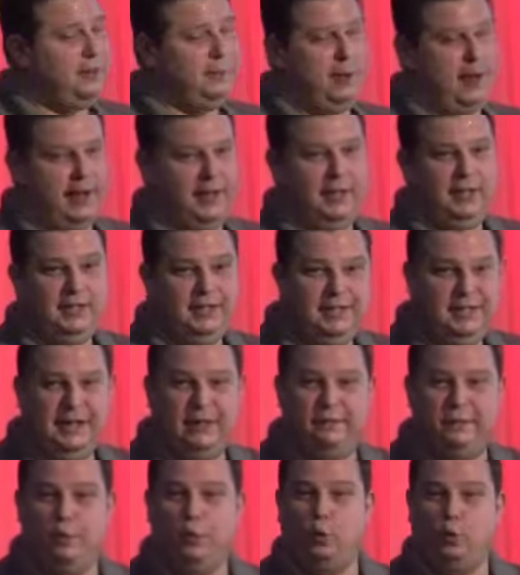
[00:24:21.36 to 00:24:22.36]
the way.
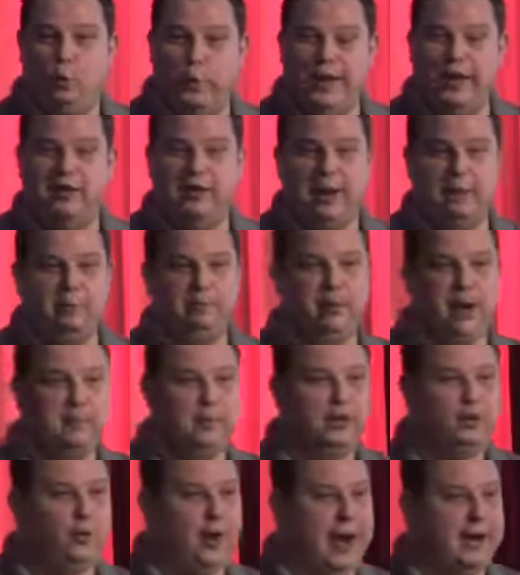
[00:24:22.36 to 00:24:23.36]
If it were real, I would
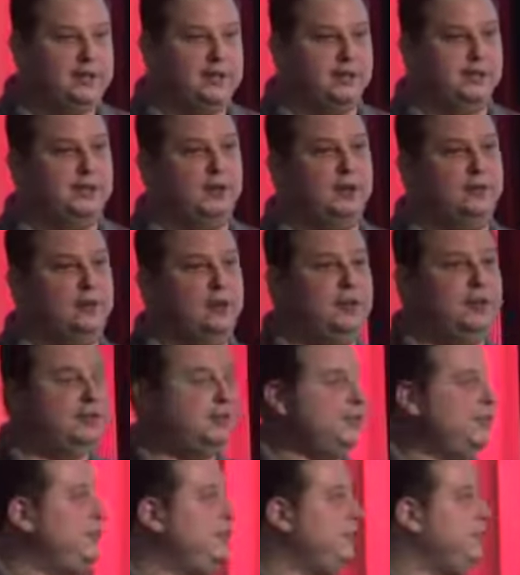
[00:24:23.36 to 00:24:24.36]
probably crash the server.
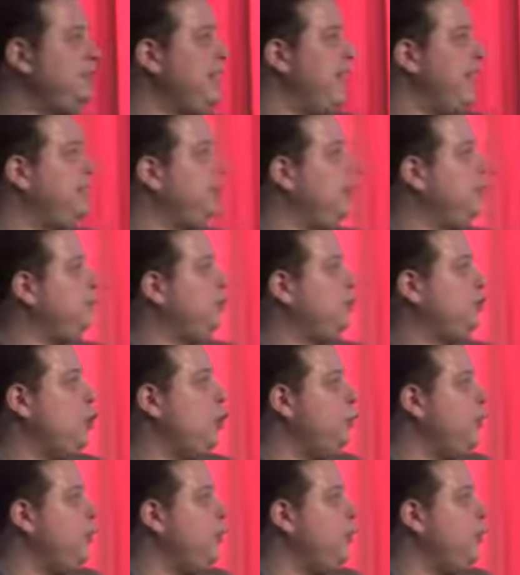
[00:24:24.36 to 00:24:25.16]
It just takes up so